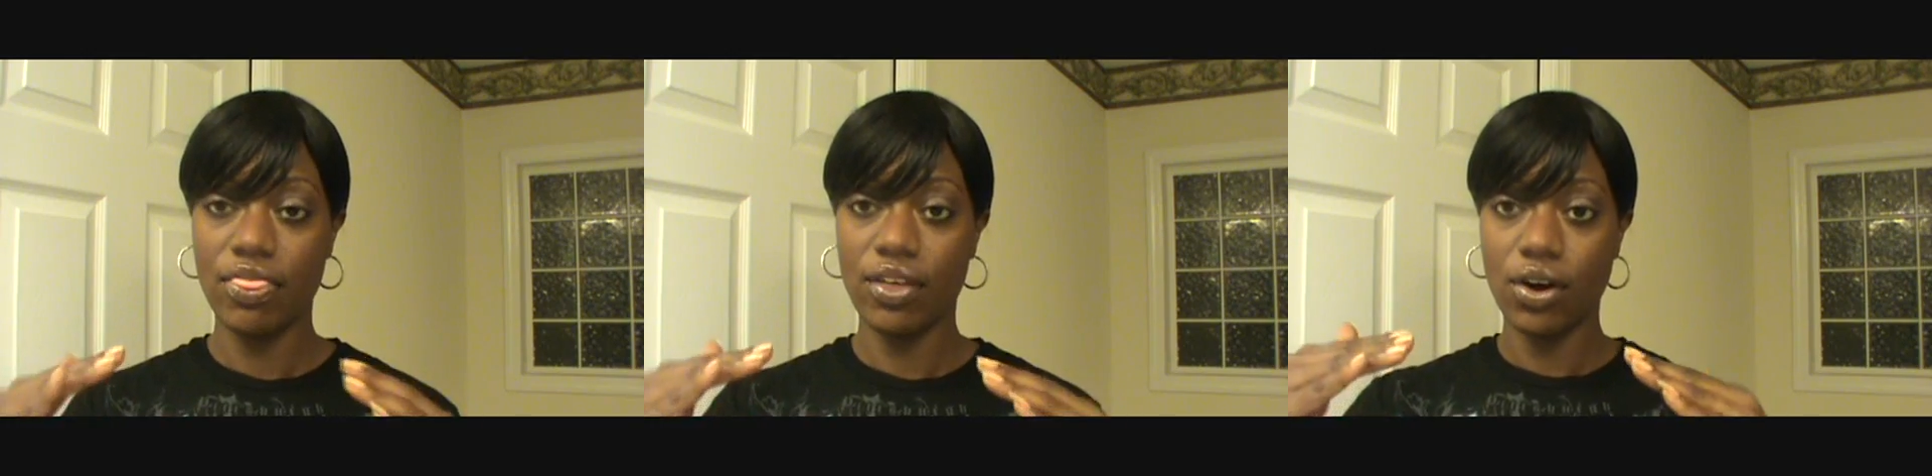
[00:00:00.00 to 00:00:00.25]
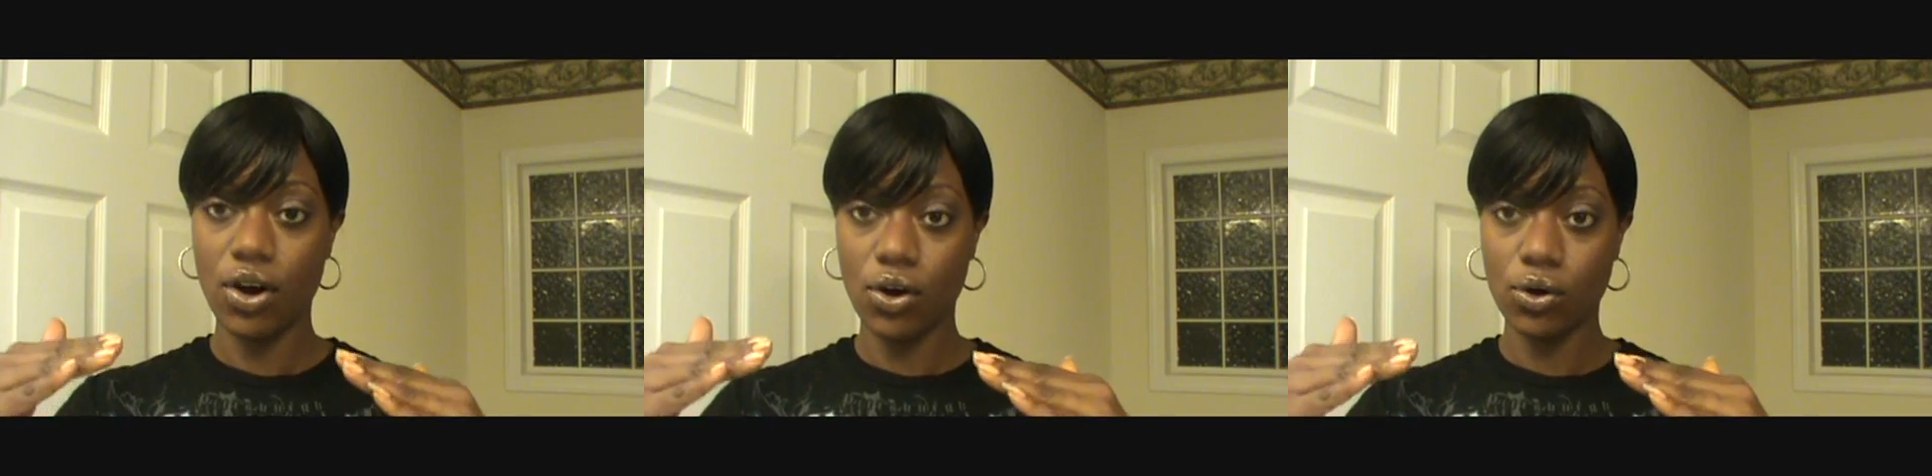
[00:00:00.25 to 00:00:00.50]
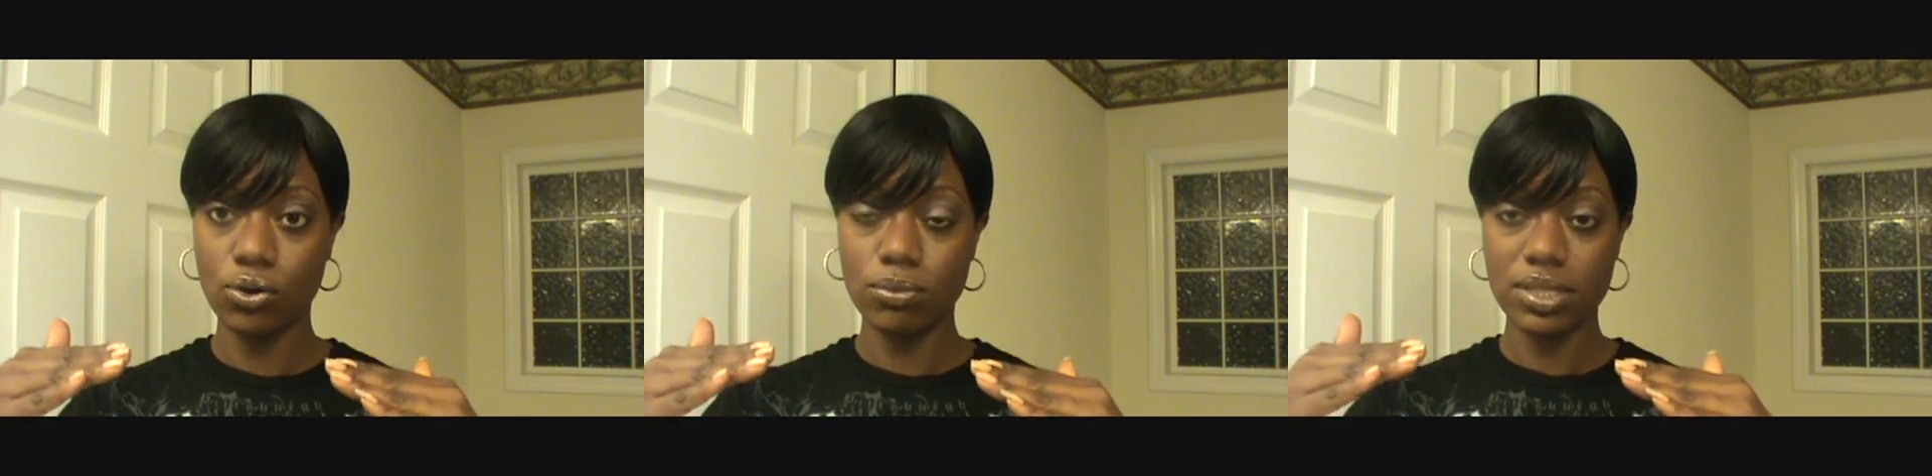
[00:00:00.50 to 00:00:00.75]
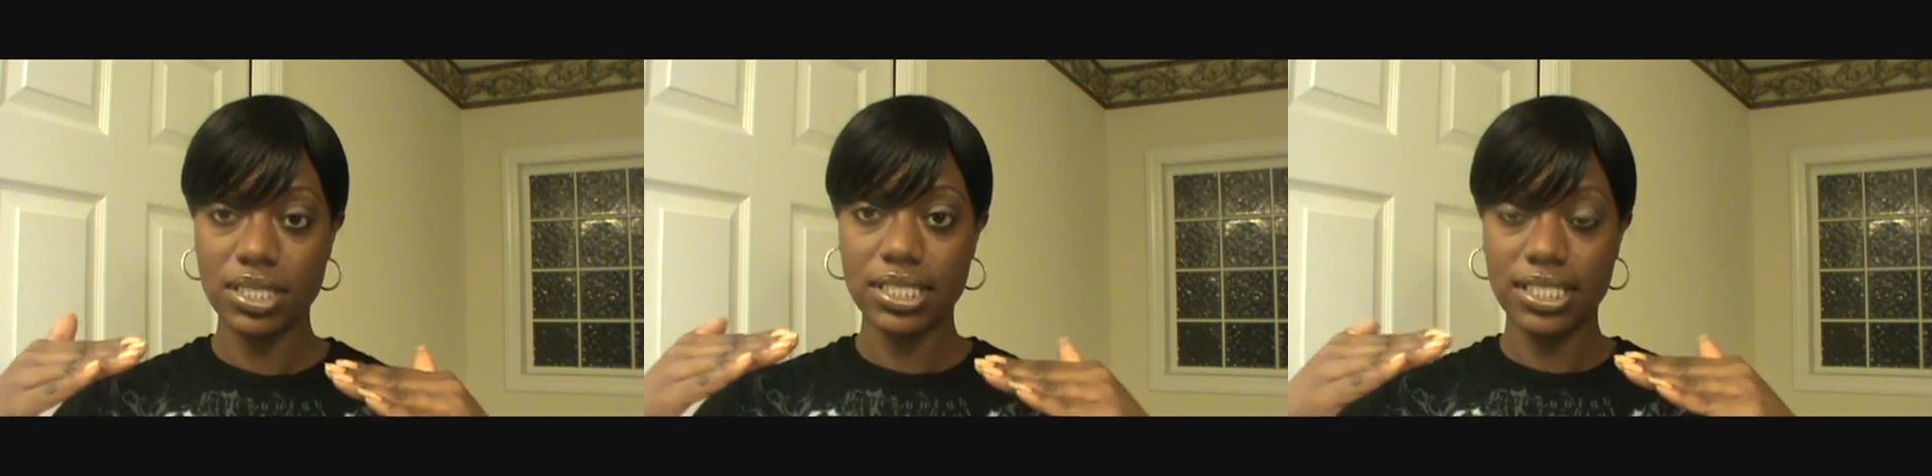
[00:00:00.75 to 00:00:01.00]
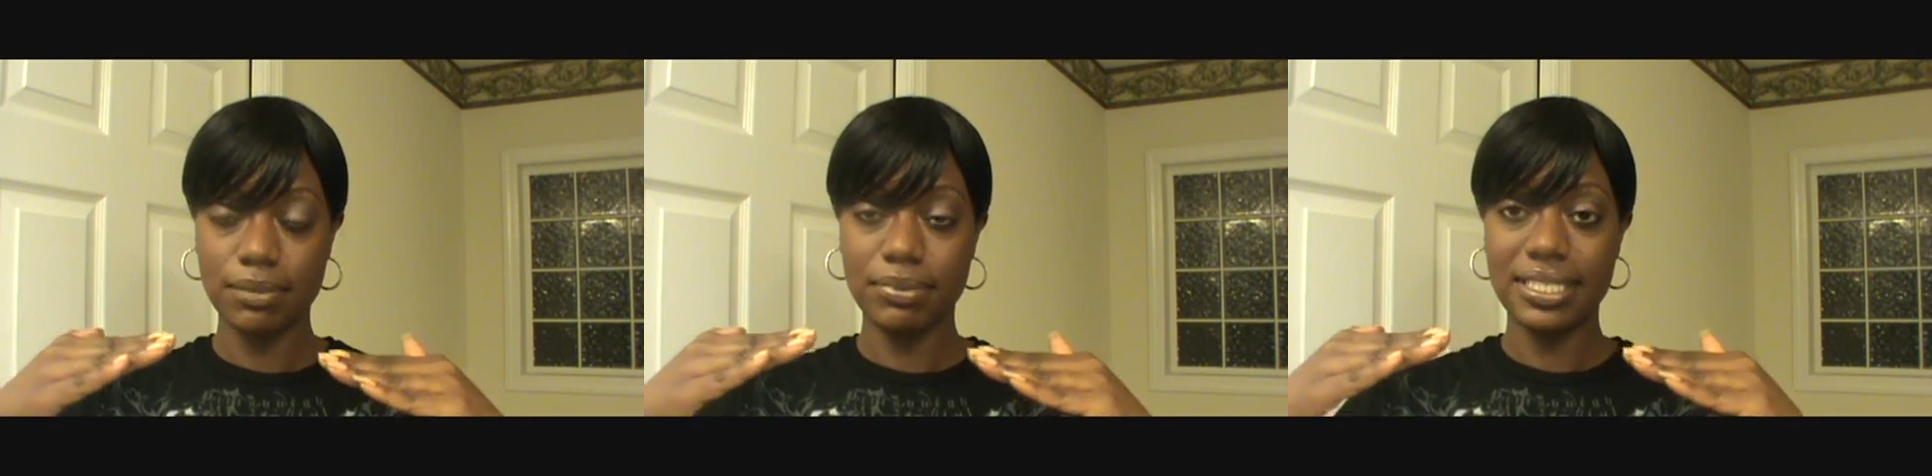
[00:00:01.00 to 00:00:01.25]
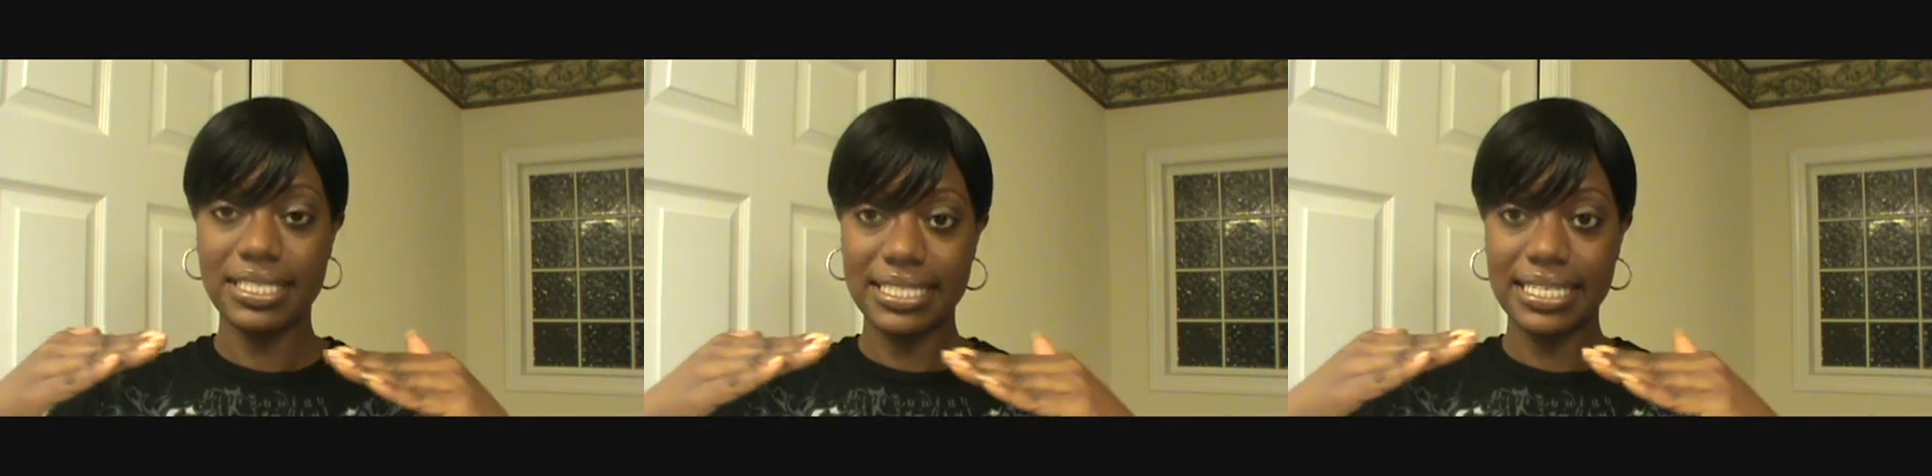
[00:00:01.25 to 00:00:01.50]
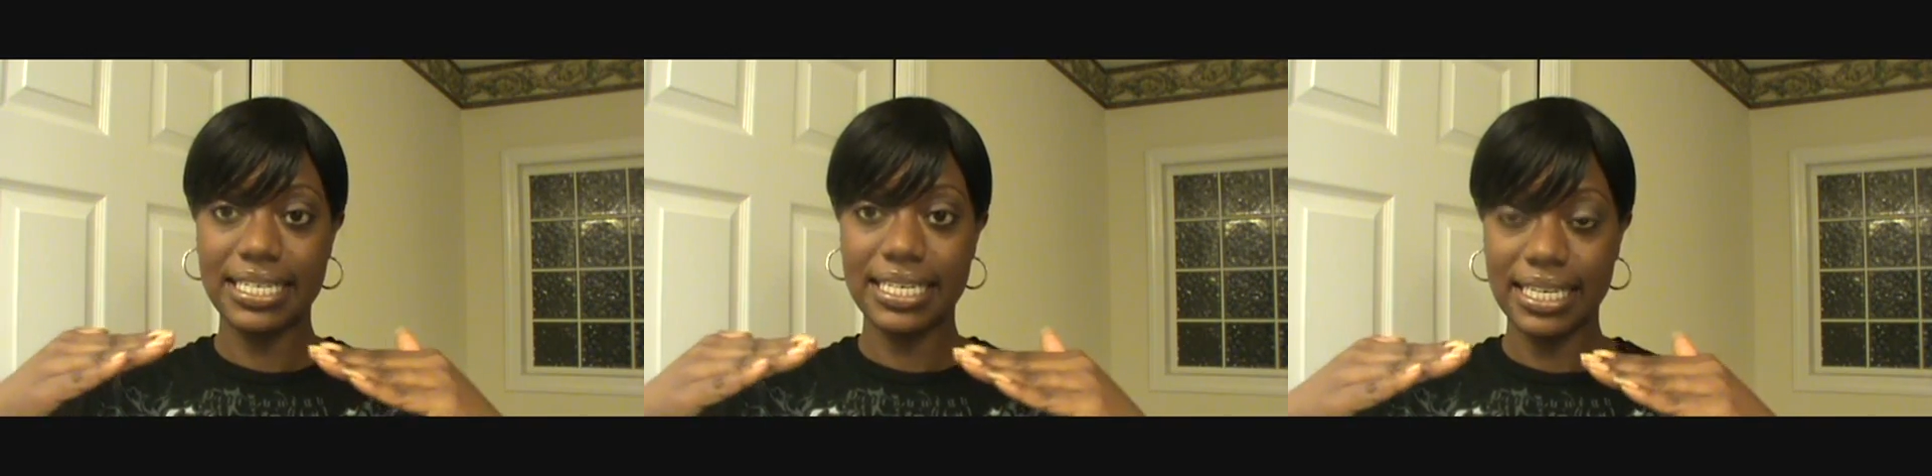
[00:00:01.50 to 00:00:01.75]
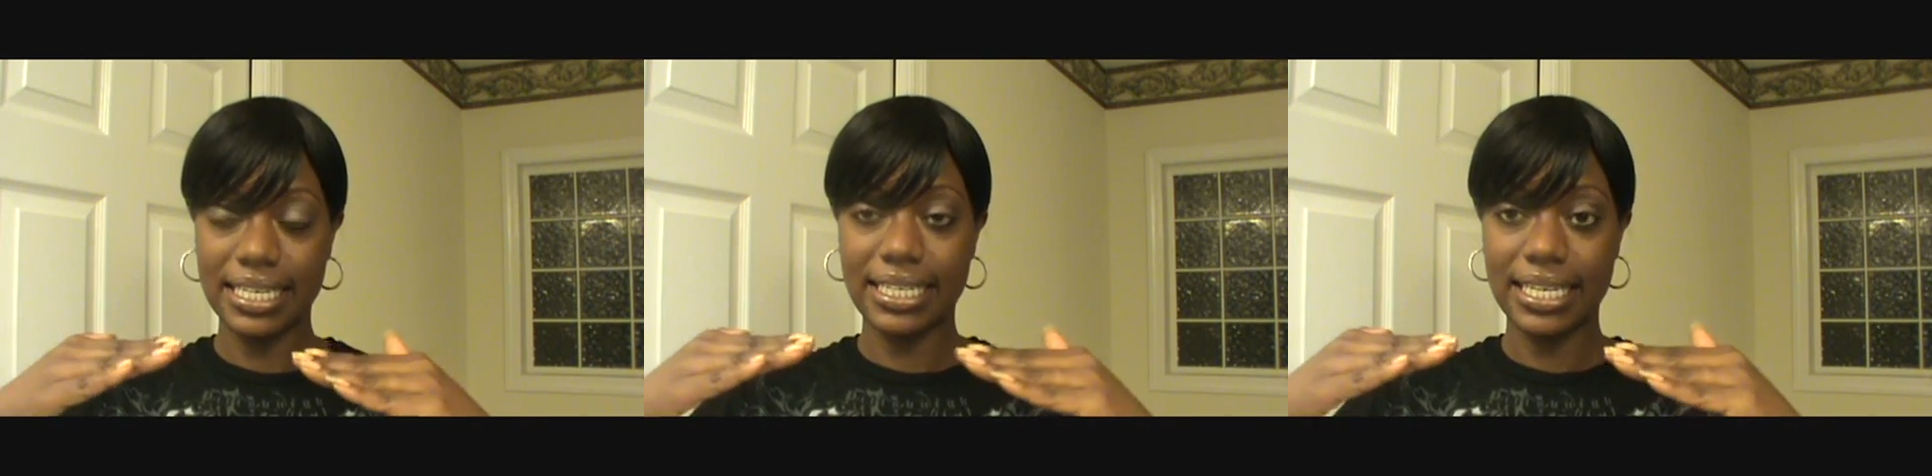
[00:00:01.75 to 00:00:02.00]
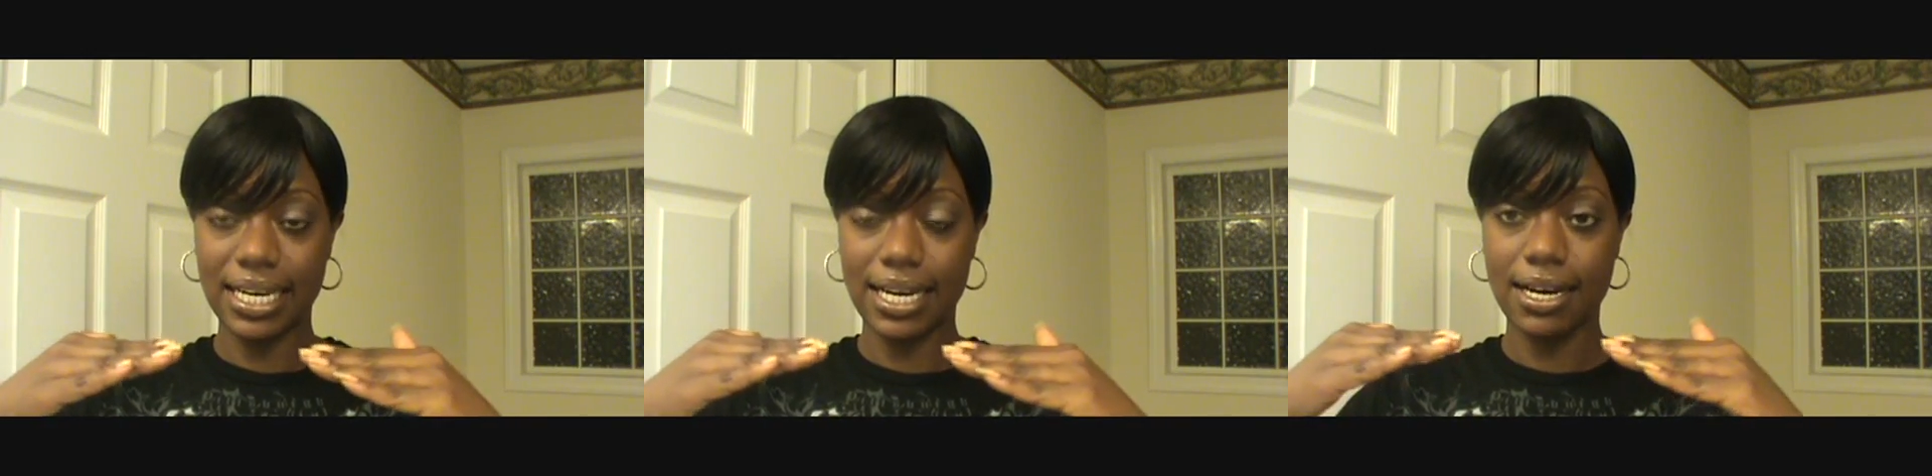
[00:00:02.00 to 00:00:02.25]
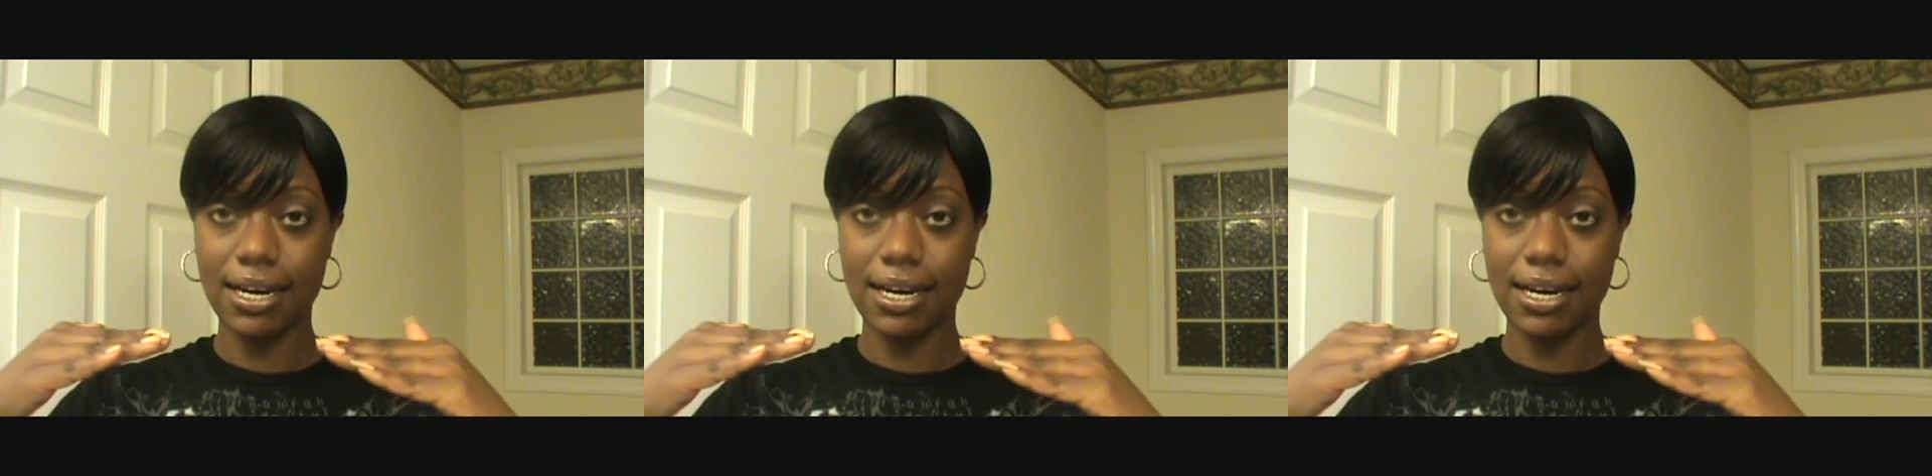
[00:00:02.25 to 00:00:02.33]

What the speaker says: The combs should be sticking